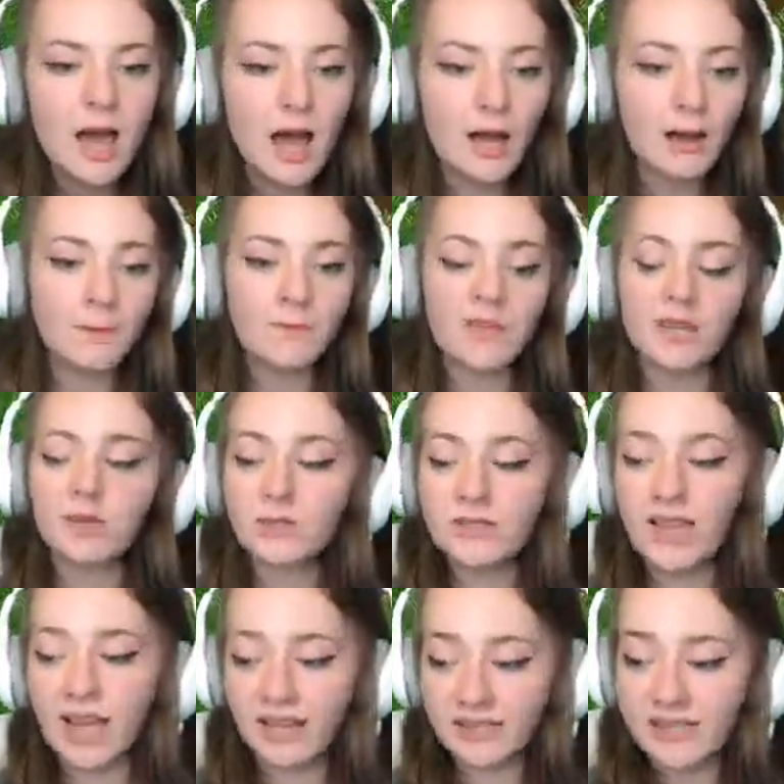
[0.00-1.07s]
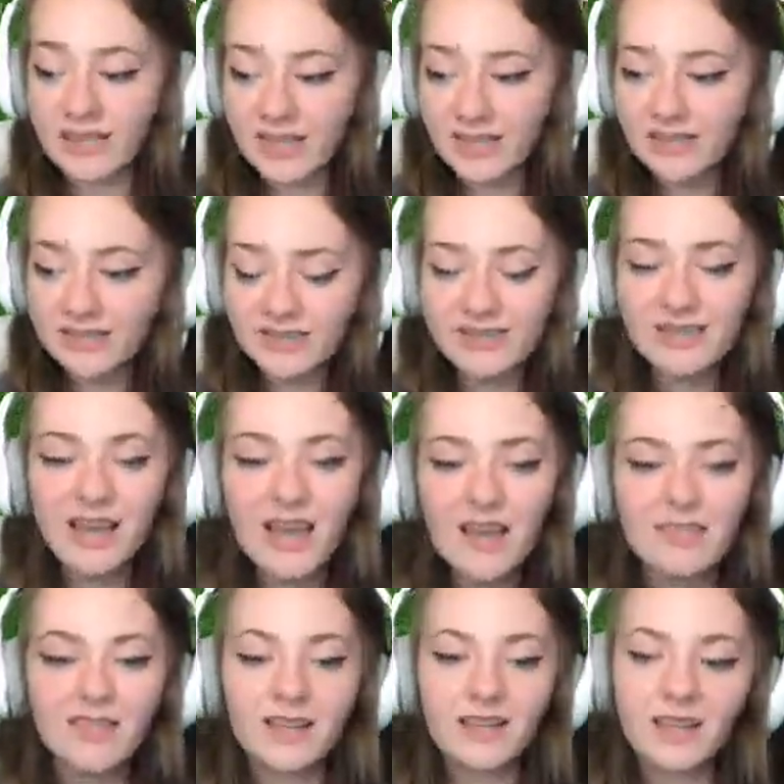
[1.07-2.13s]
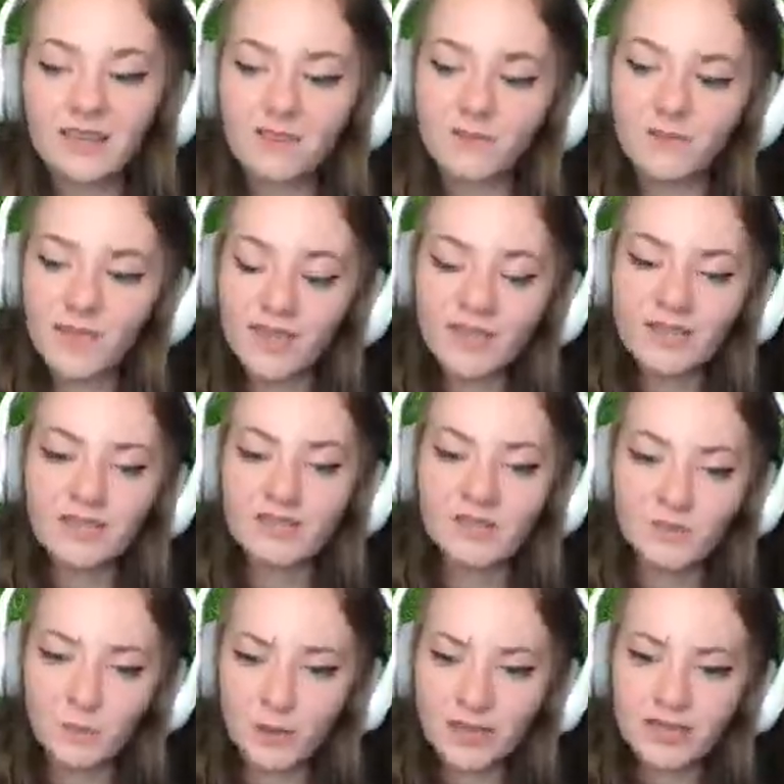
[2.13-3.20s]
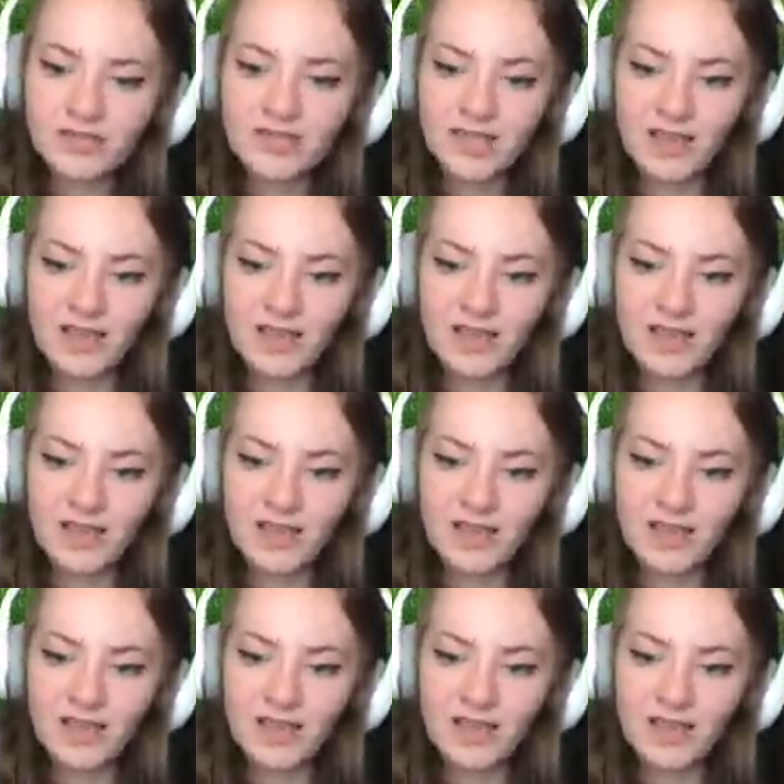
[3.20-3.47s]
They're called Candy Kittens. They're like vegan sweets